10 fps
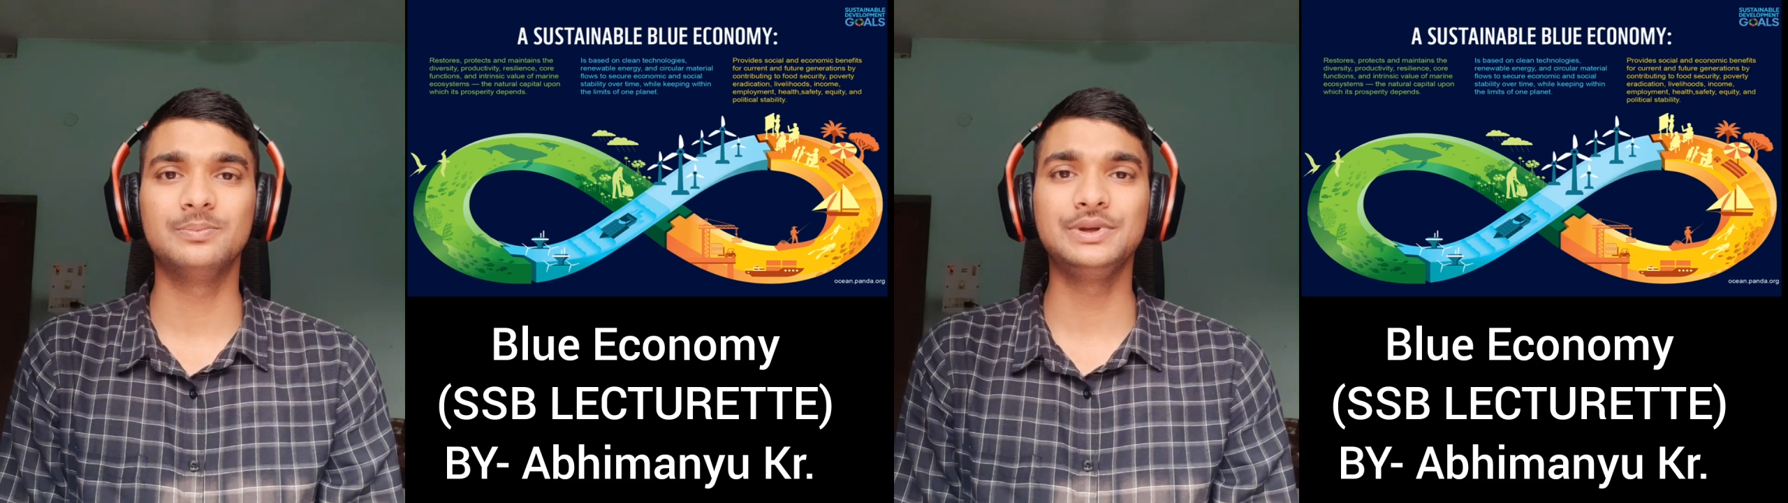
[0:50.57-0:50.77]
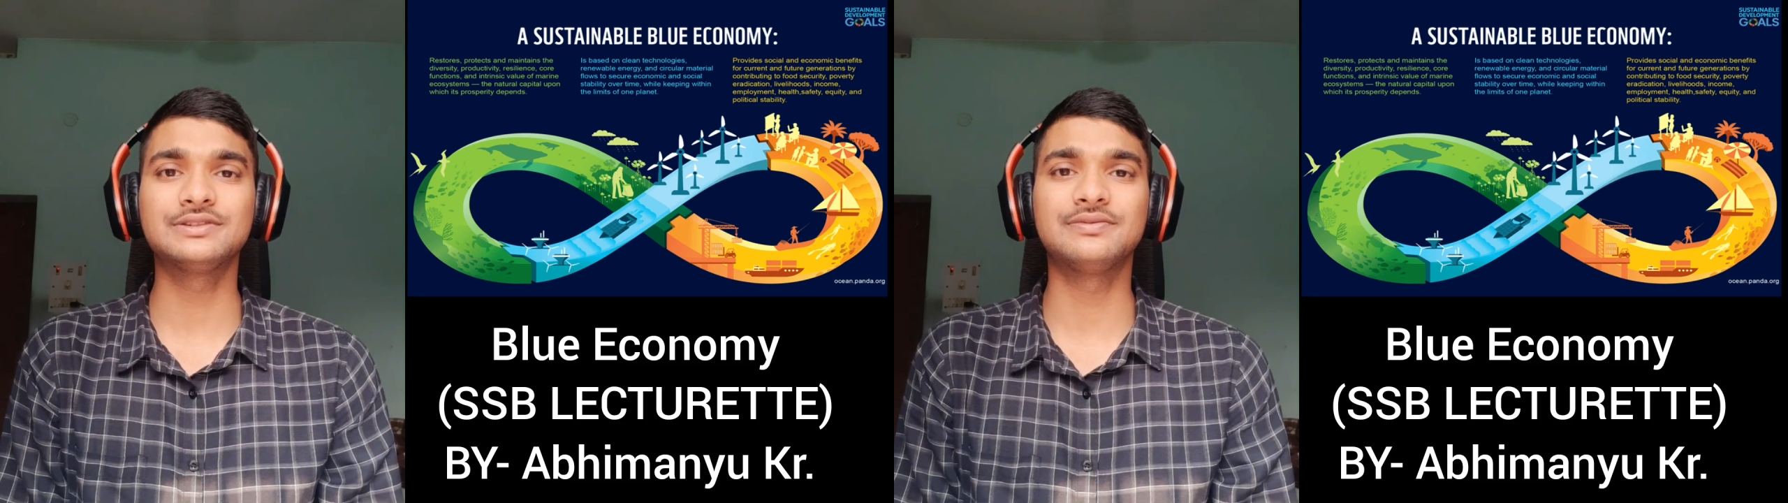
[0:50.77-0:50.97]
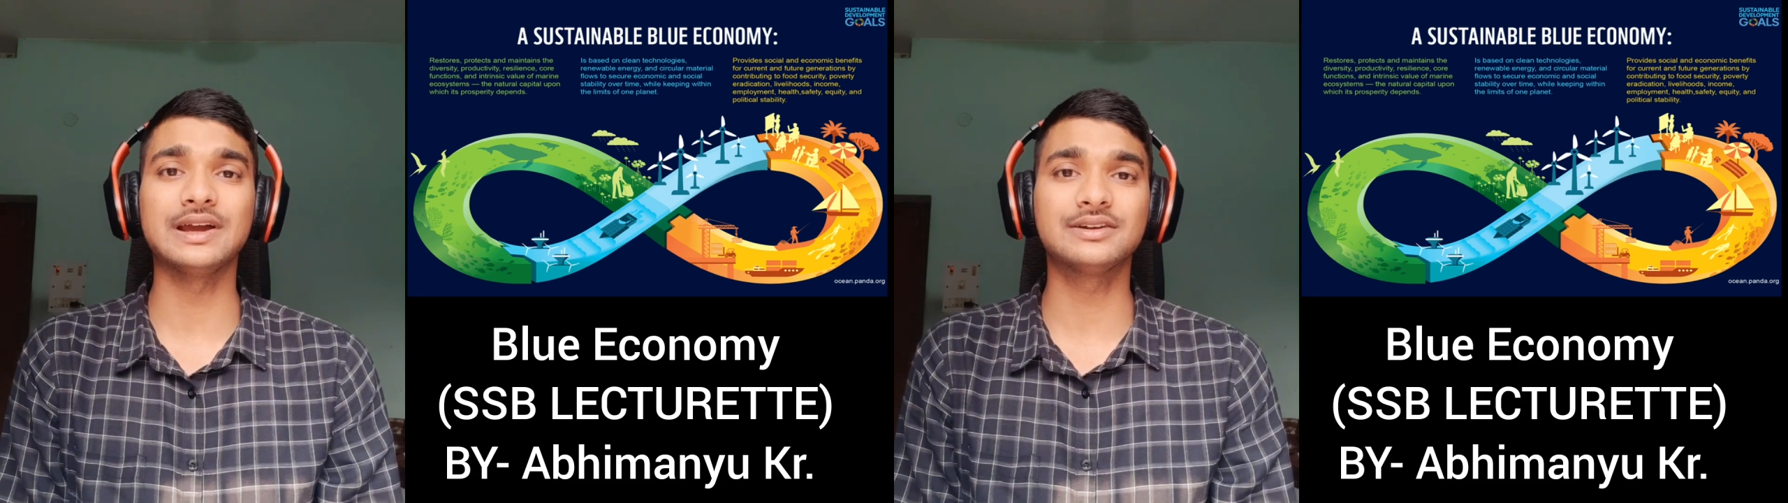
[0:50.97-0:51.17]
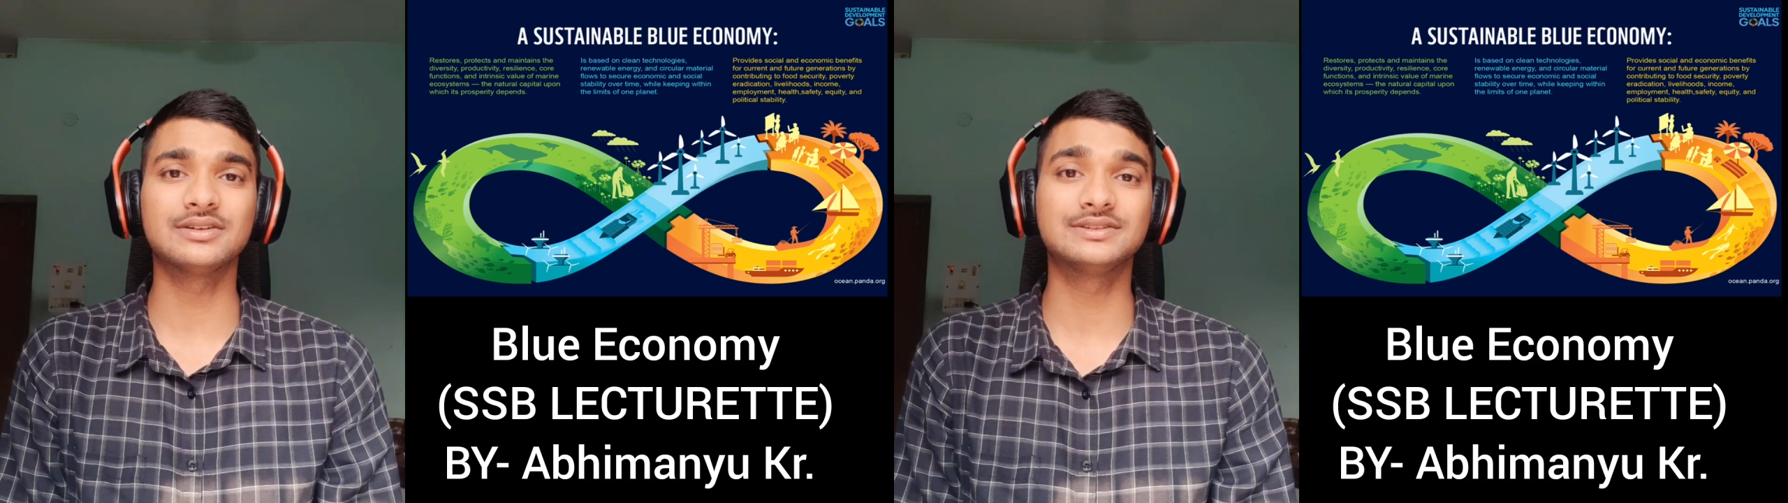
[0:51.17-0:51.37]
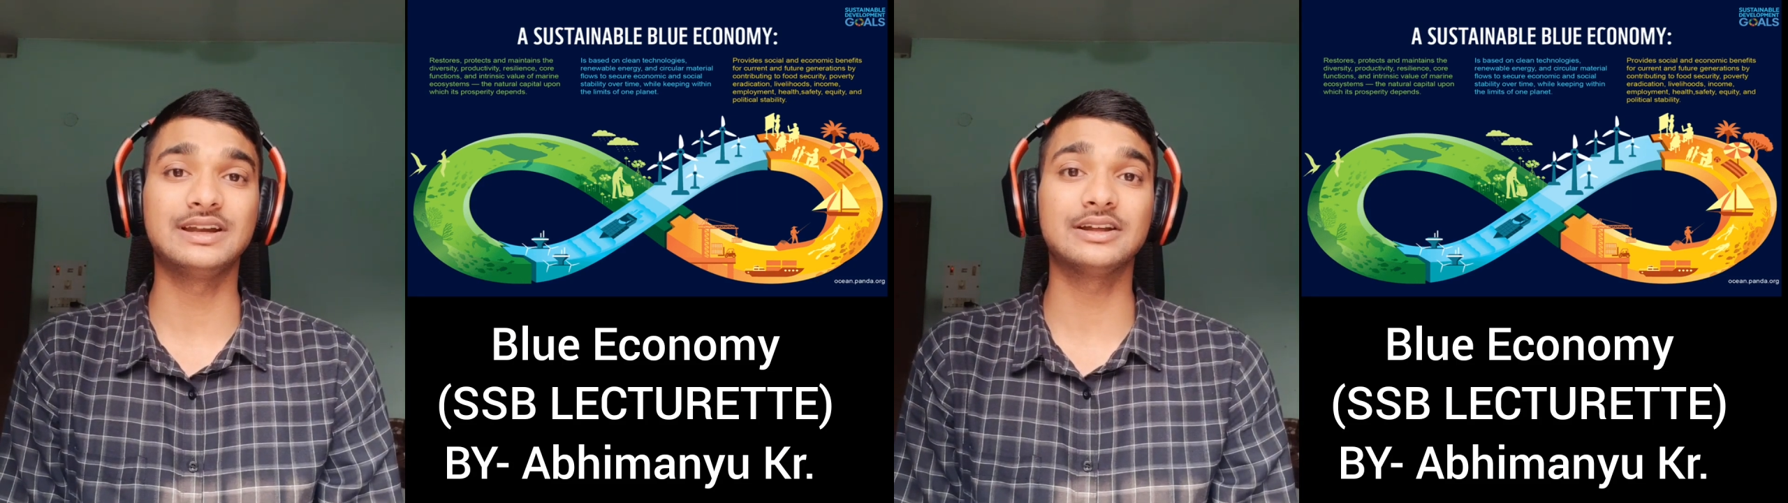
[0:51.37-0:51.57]
which
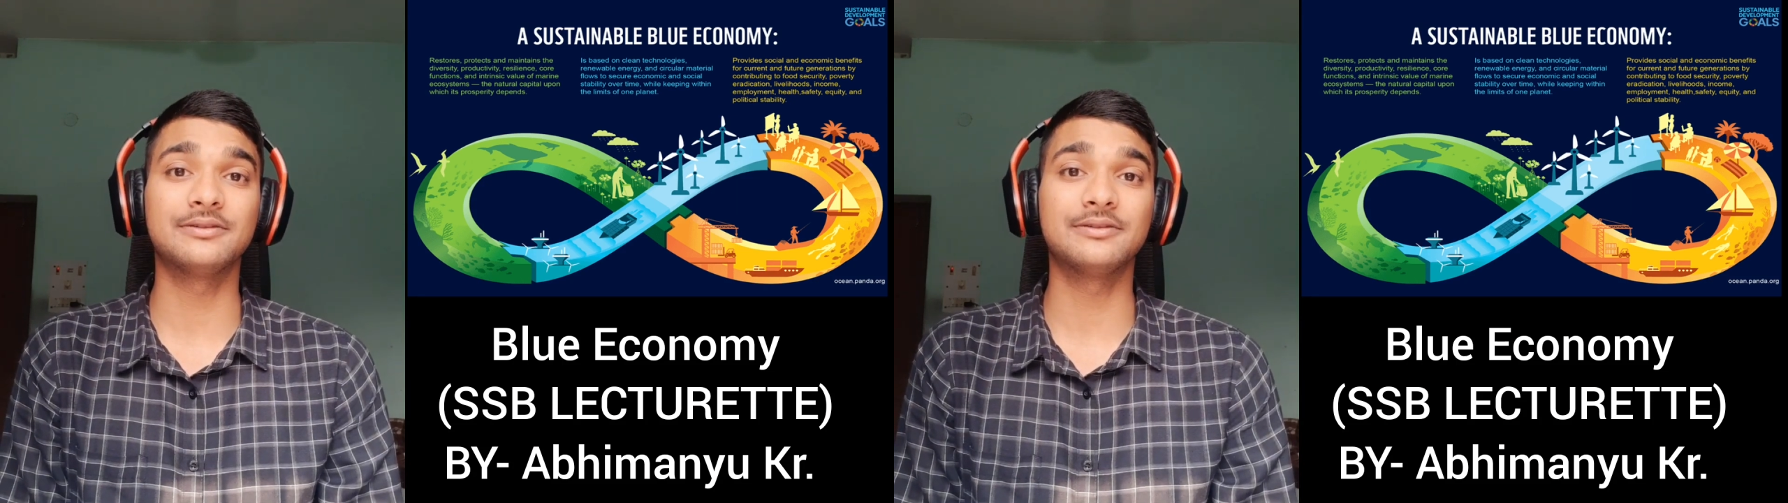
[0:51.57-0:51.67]
factors that